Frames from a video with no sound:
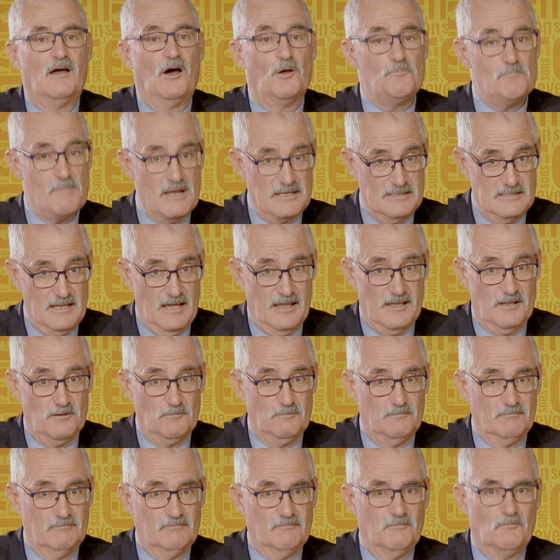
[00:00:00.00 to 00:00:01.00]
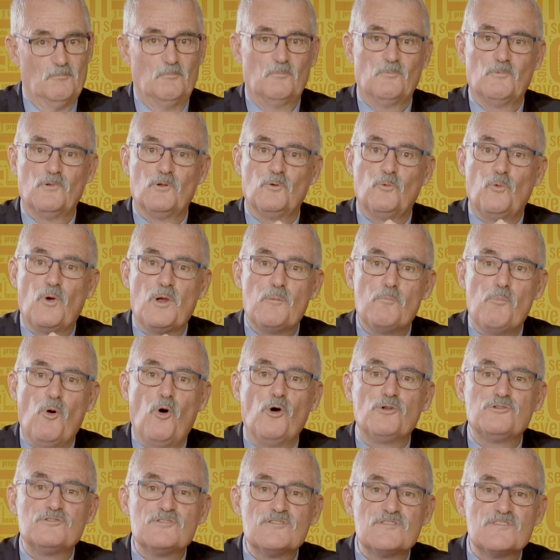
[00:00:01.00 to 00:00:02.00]
On Monday, we're
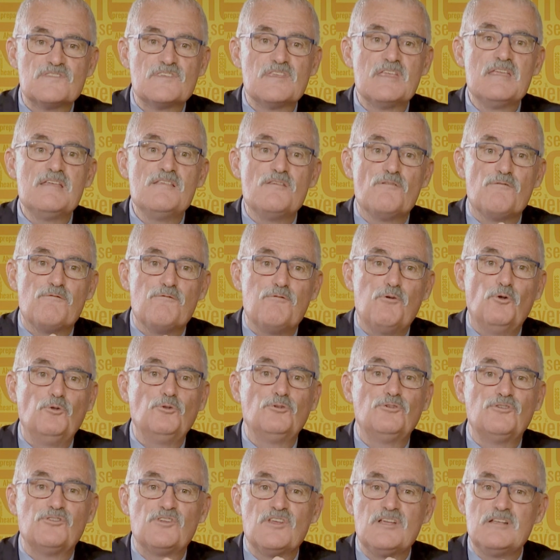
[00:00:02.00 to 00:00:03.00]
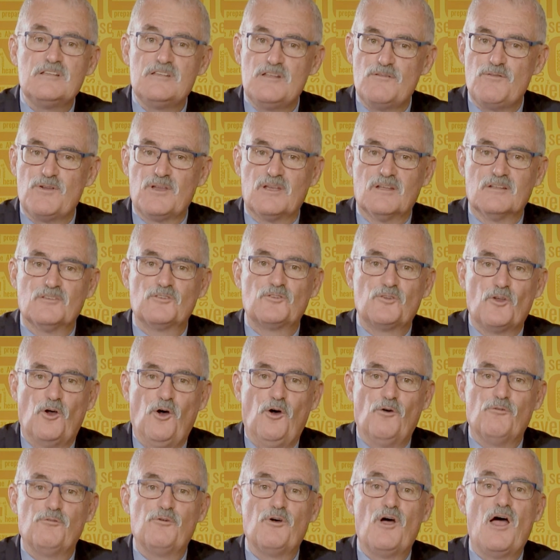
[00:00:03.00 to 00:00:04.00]
brought to see the full significance
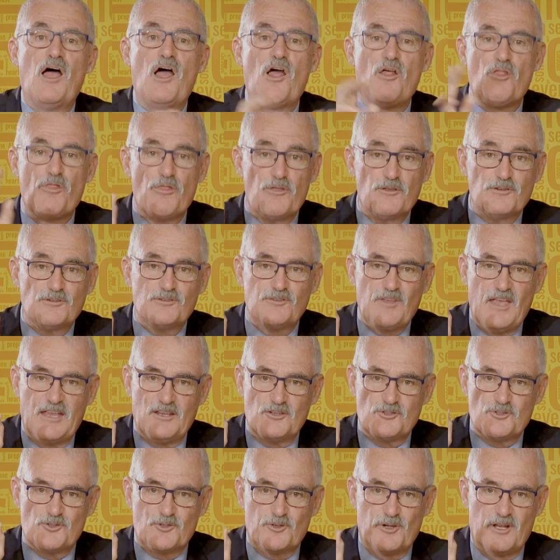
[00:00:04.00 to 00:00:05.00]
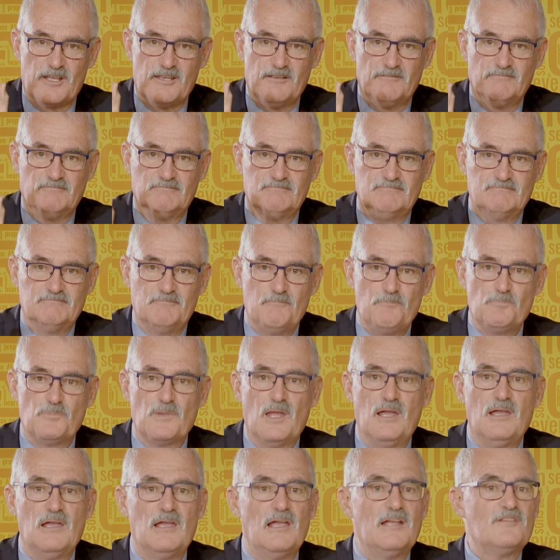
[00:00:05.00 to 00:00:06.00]
of the sanctuary.
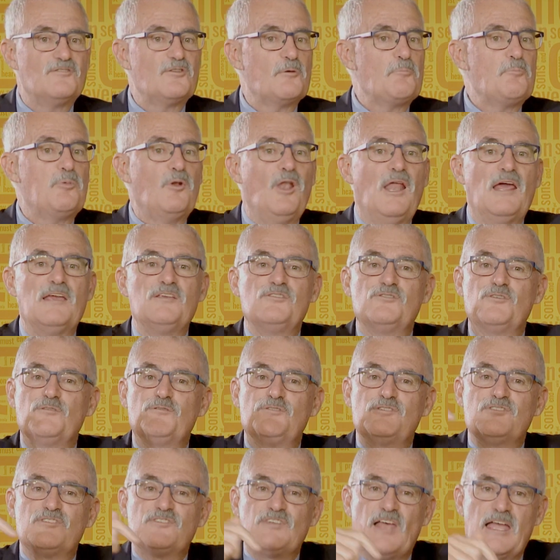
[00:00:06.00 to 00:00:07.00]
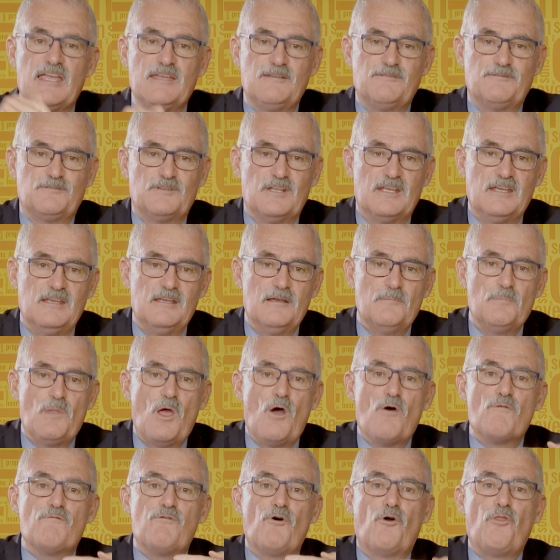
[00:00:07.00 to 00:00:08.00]
It's a place of safety
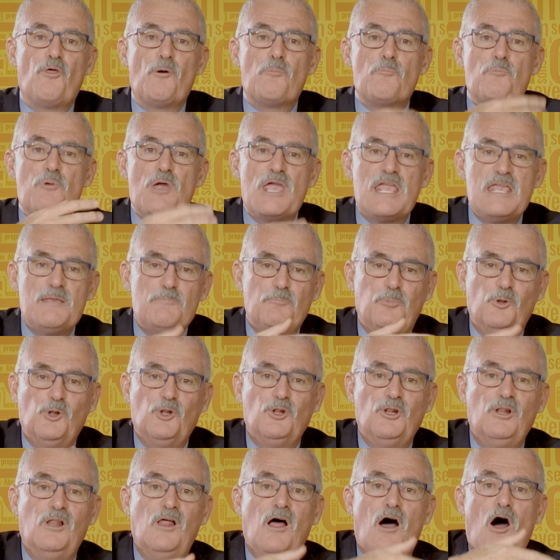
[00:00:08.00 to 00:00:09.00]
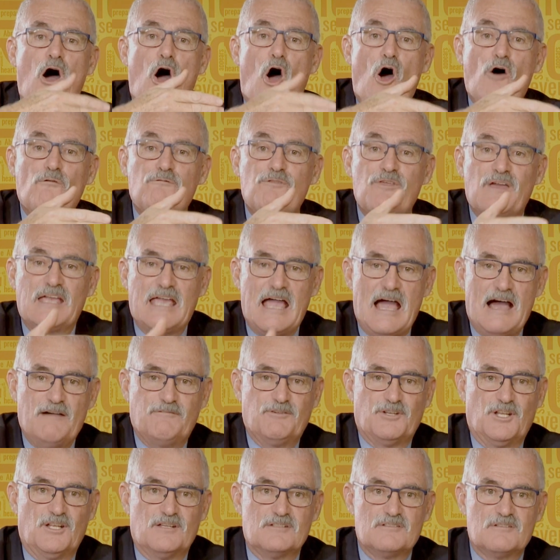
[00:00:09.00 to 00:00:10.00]
for the people of the
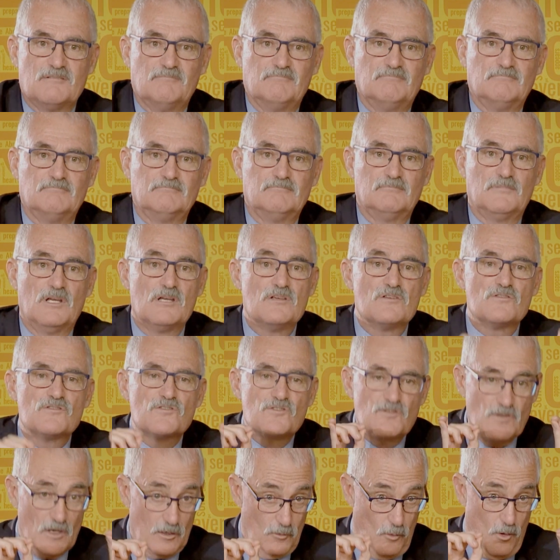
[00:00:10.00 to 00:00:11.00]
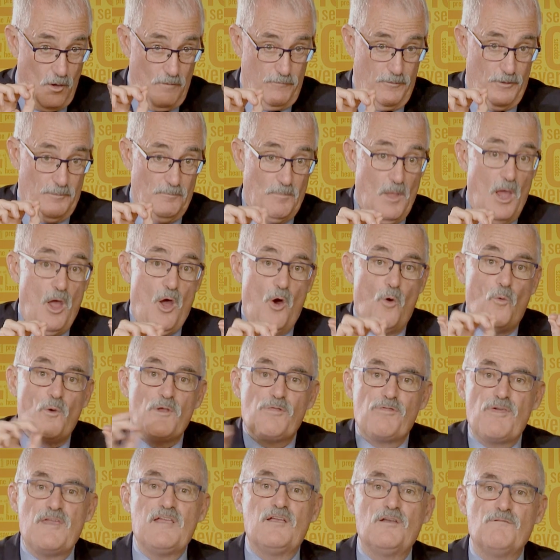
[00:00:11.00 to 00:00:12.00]
covenant. So often, we
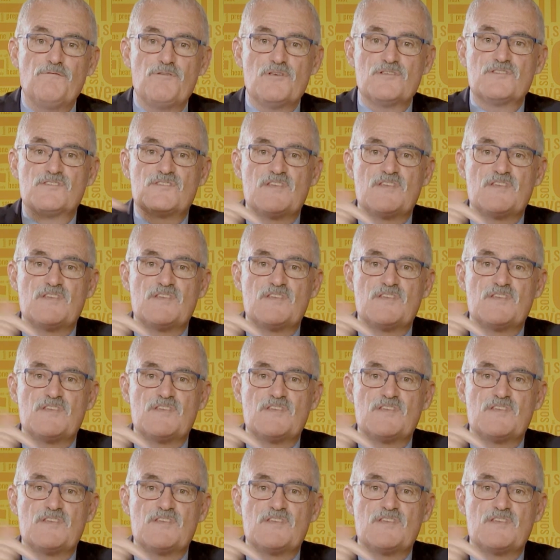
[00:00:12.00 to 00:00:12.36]
think of the